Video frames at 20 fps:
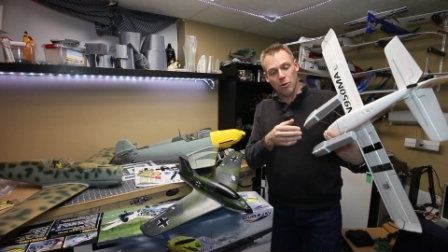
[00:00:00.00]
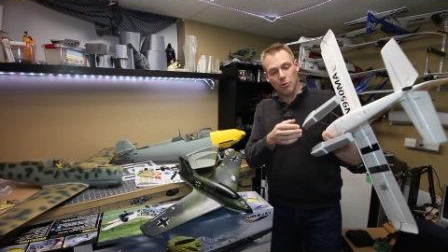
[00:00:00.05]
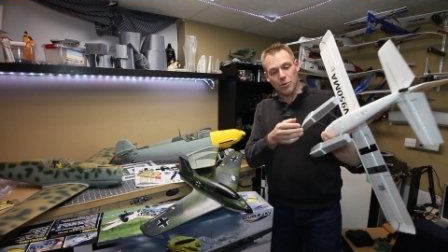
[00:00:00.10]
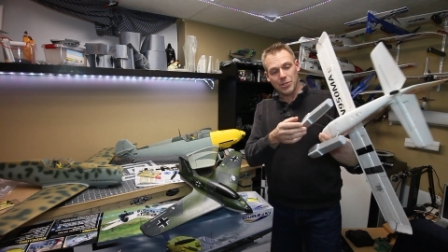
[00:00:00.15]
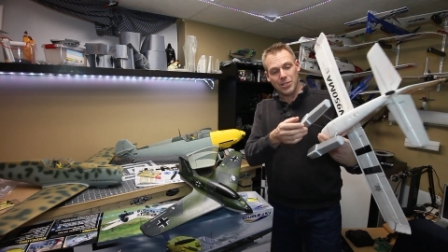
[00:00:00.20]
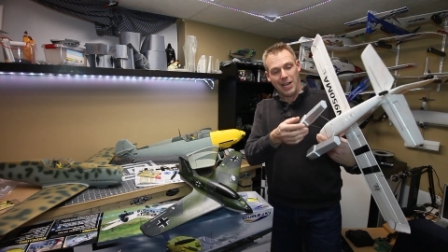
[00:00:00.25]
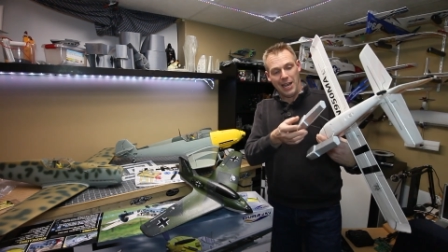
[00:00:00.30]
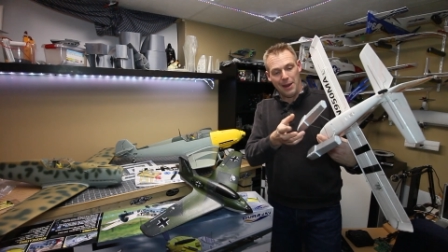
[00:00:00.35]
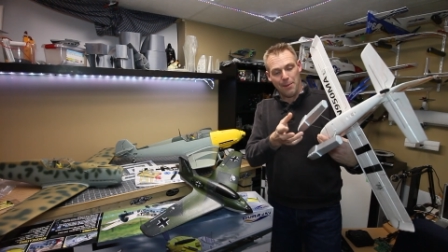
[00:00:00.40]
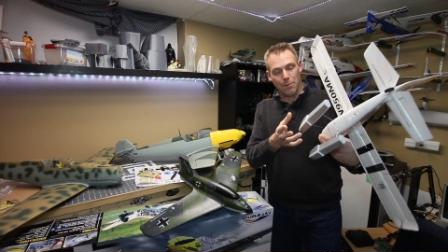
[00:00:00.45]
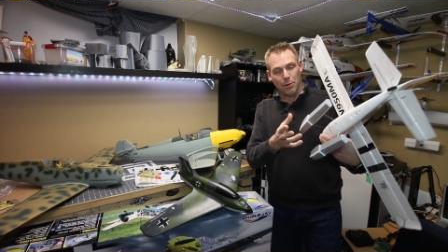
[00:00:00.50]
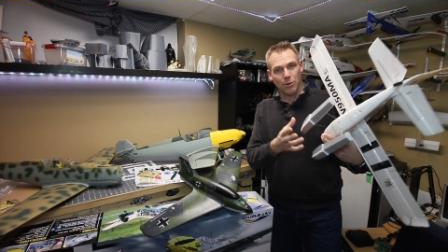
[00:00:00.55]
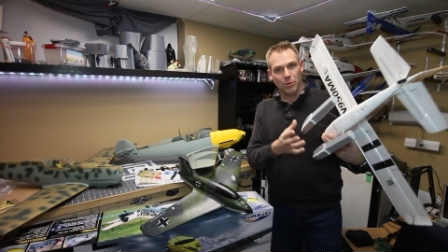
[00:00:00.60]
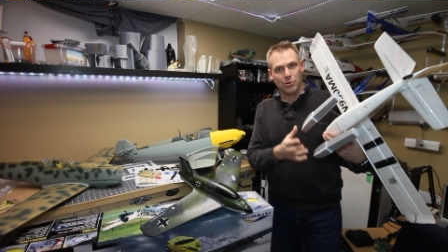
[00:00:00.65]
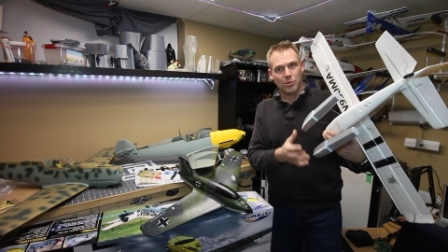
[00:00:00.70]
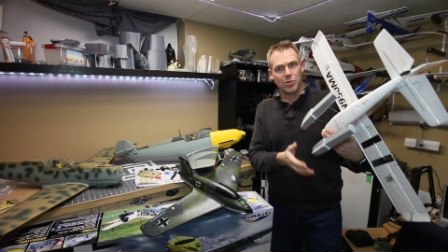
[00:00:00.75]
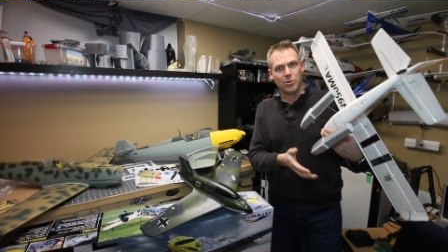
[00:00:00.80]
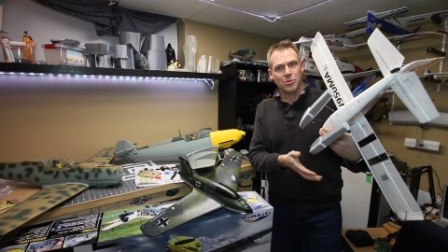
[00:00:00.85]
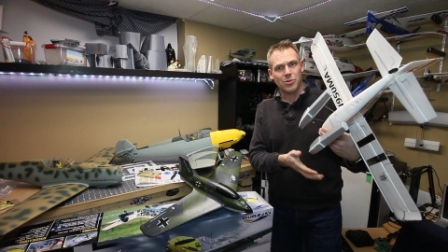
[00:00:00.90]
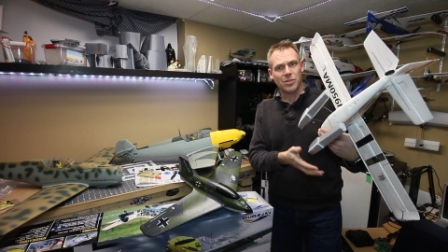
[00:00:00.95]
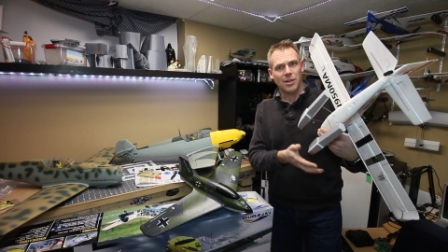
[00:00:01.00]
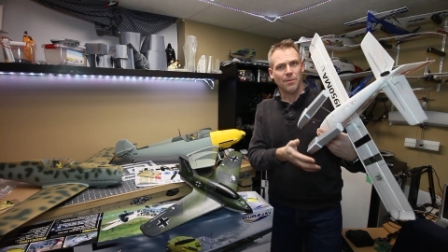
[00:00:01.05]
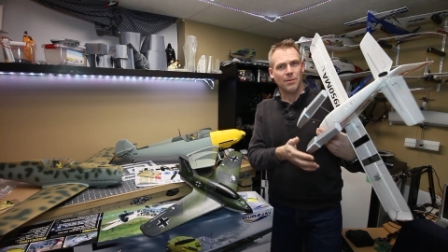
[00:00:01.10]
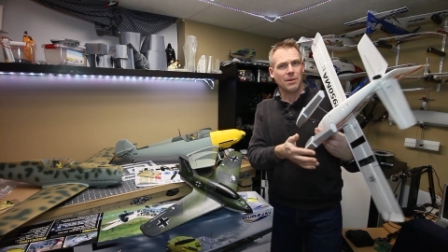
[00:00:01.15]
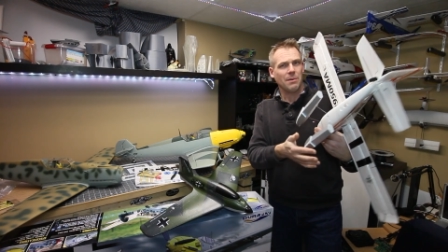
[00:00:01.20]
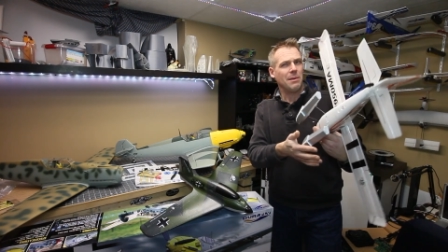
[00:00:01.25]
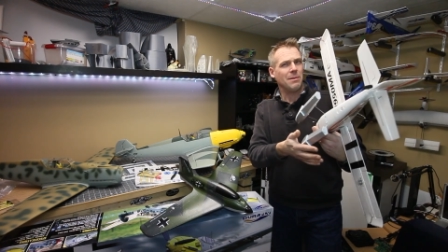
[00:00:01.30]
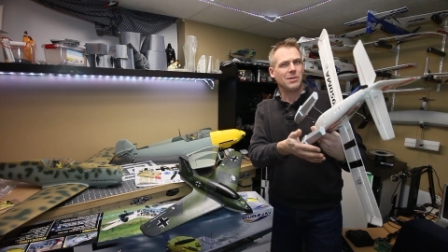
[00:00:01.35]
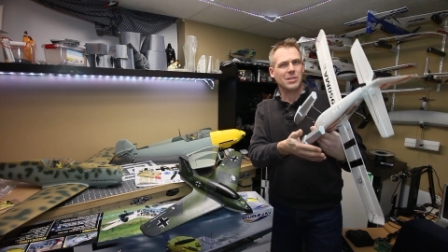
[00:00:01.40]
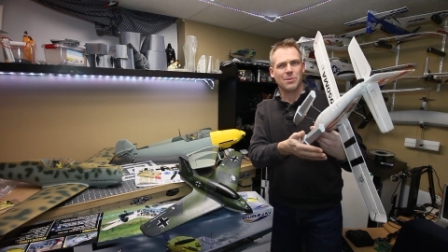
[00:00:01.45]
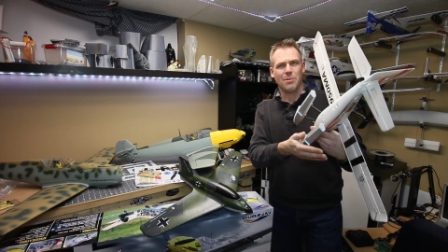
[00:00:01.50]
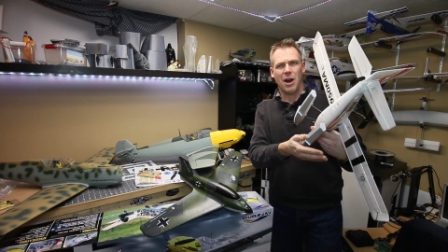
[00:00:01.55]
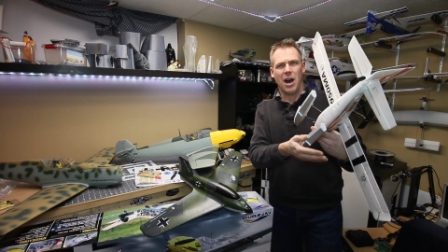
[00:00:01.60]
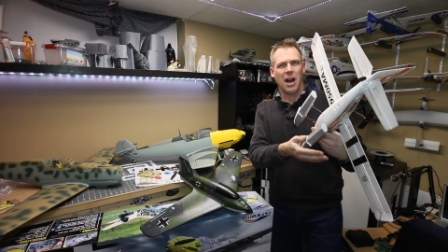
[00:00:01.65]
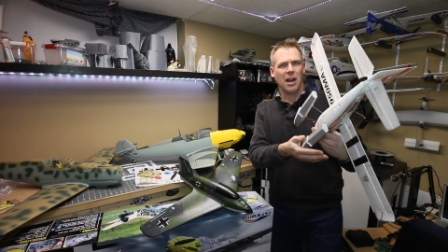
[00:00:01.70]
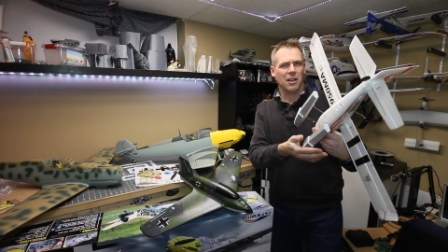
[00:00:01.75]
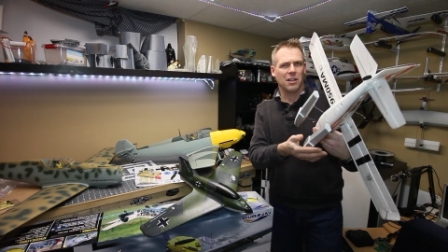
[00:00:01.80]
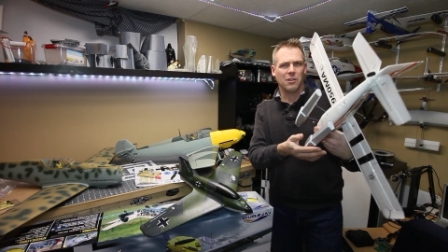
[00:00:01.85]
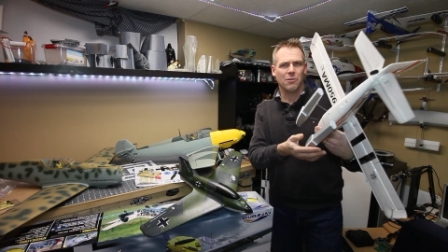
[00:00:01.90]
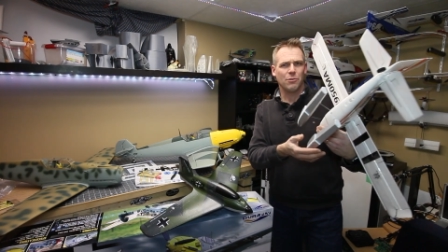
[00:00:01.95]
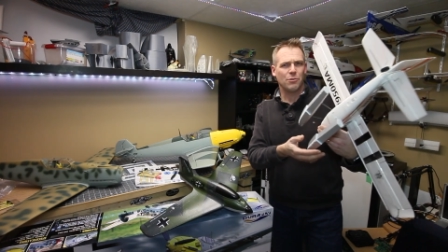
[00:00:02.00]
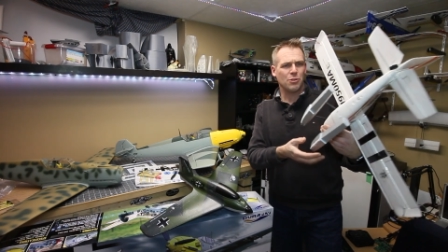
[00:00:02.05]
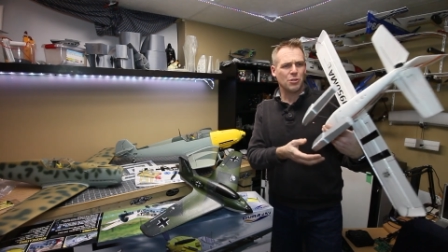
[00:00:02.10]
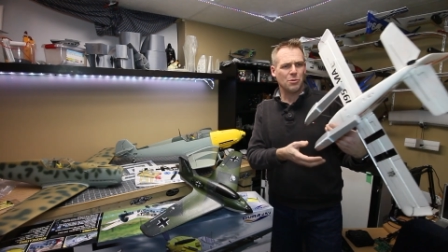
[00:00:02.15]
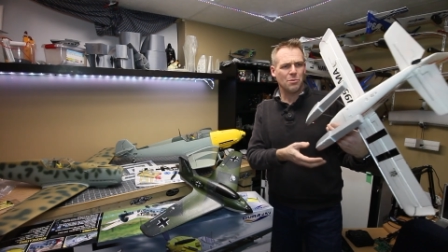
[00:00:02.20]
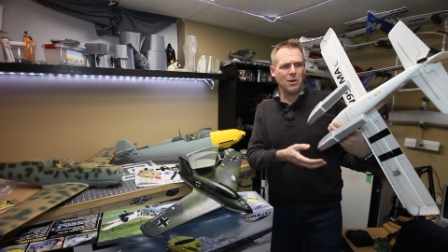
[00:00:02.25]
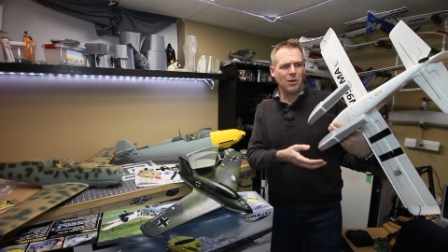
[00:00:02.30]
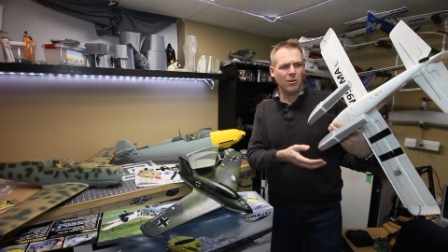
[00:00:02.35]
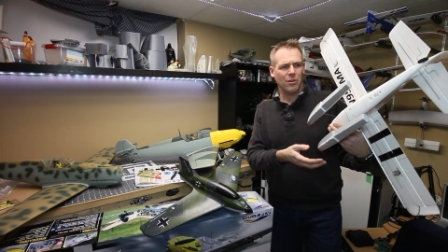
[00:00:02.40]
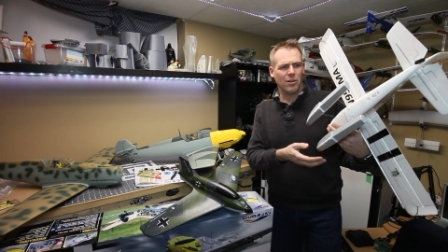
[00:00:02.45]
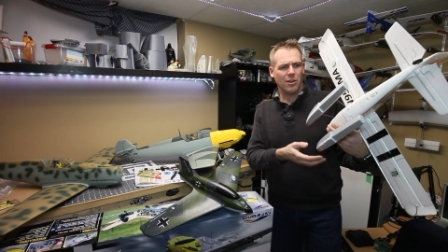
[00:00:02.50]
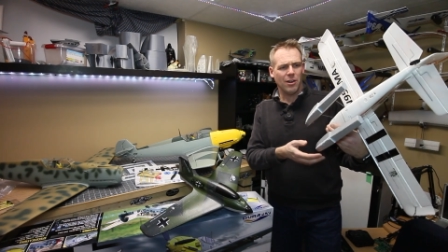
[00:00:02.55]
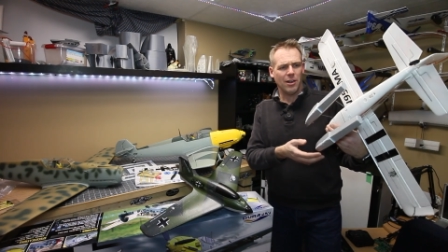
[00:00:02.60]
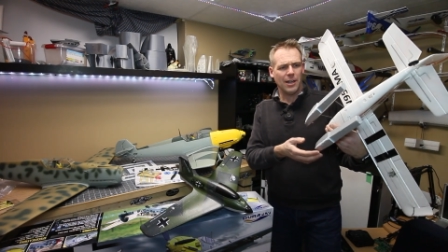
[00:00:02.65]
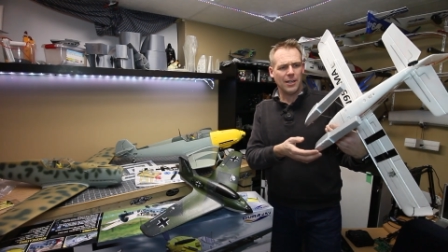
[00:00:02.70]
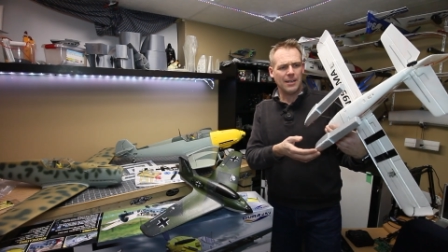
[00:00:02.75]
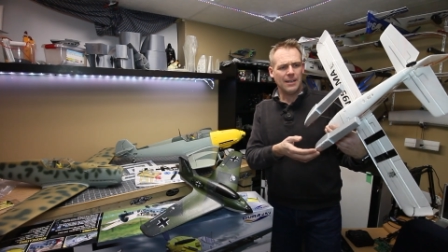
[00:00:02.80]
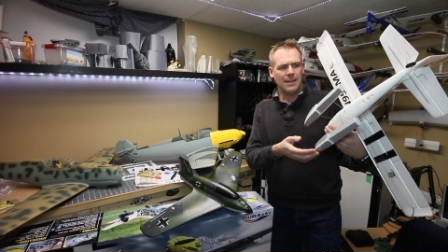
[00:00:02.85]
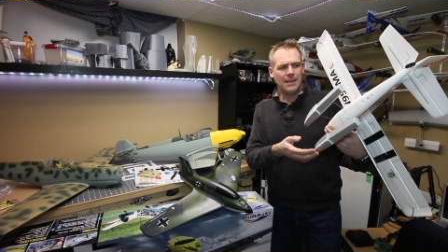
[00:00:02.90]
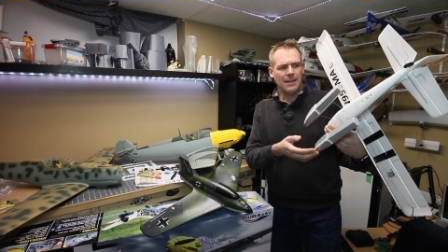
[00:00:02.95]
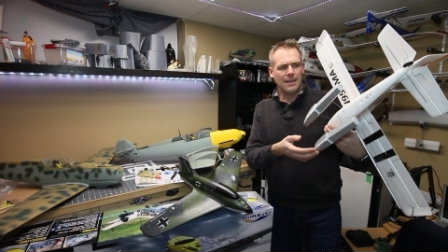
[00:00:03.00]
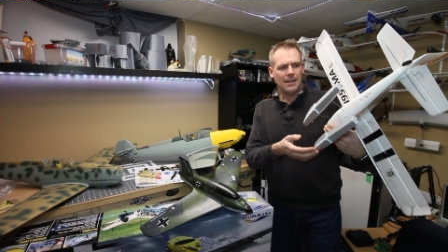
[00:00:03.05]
or tape it or do something. Maybe some hot glue and smear it on.